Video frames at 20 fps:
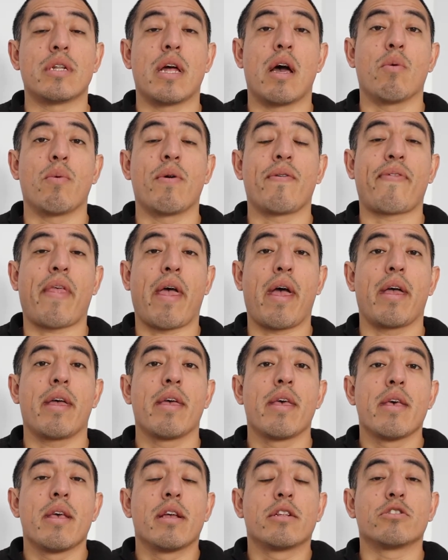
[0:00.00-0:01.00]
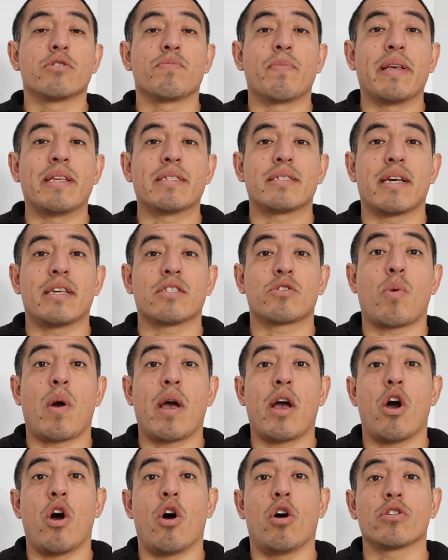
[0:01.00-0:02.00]
Now with that, just means that it's
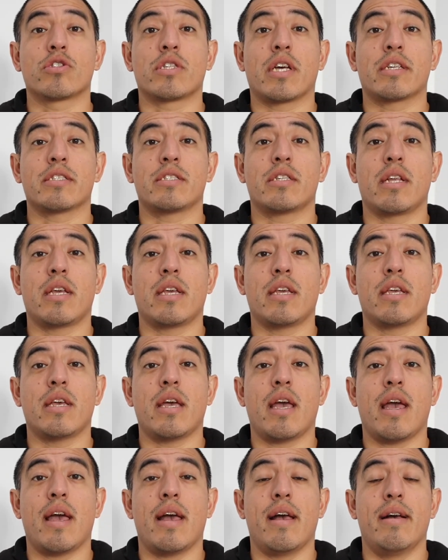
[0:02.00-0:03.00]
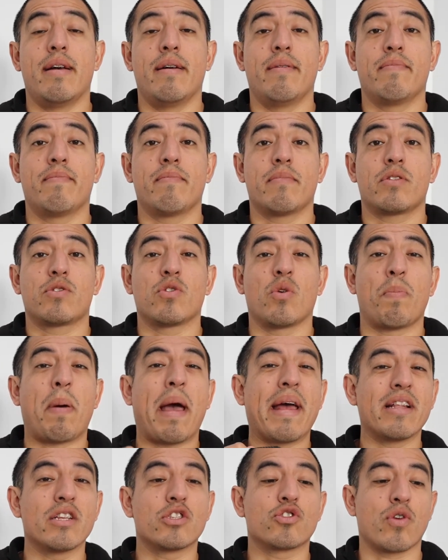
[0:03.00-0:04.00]
quite hard to actually sort of
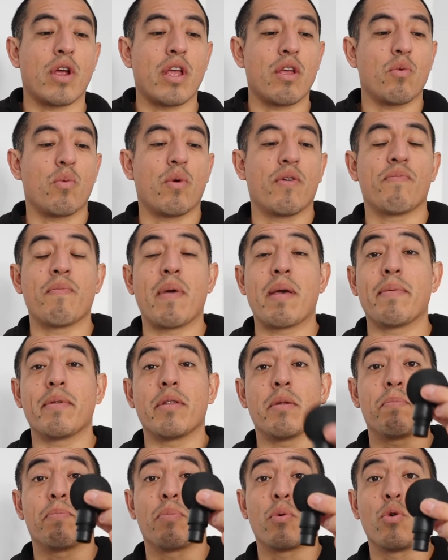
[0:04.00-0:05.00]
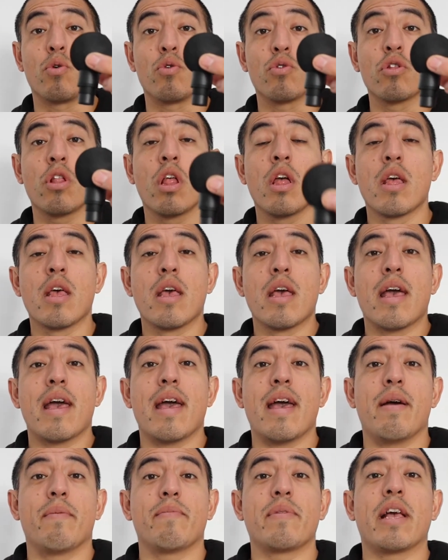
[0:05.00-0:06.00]
penetrate with maybe the ball.
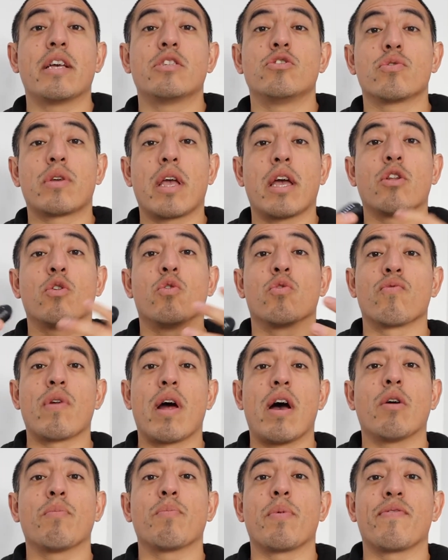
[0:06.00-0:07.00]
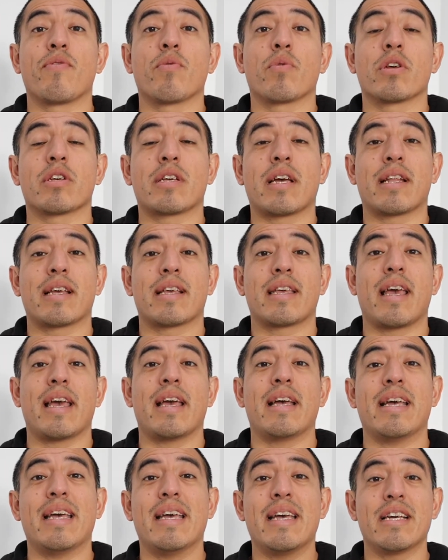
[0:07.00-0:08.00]
Yes, you're getting all around, but if you want to kind of
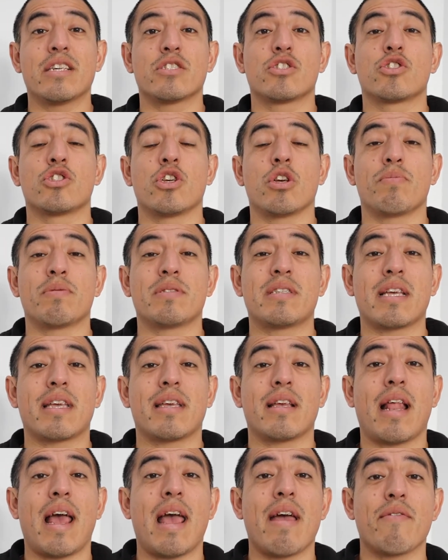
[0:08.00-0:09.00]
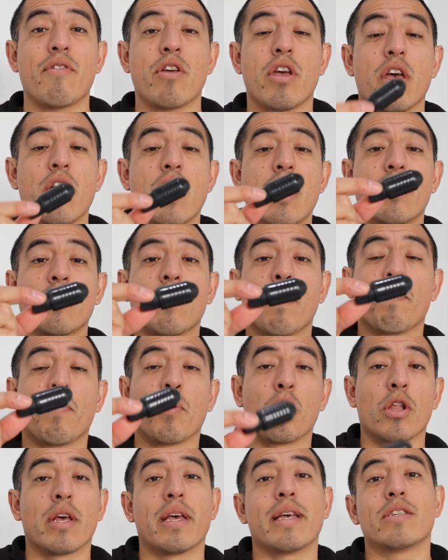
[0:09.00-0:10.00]
get hit a certain particular area, the
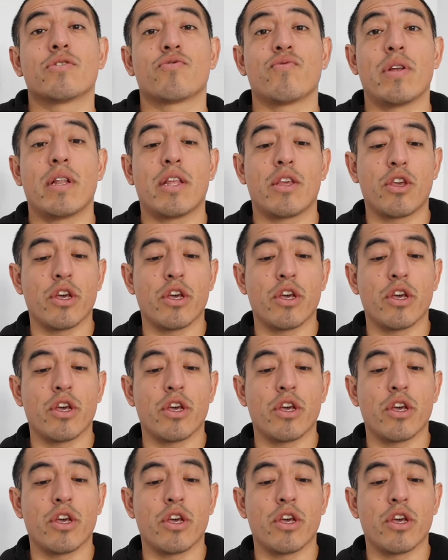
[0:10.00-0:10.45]
bullet is really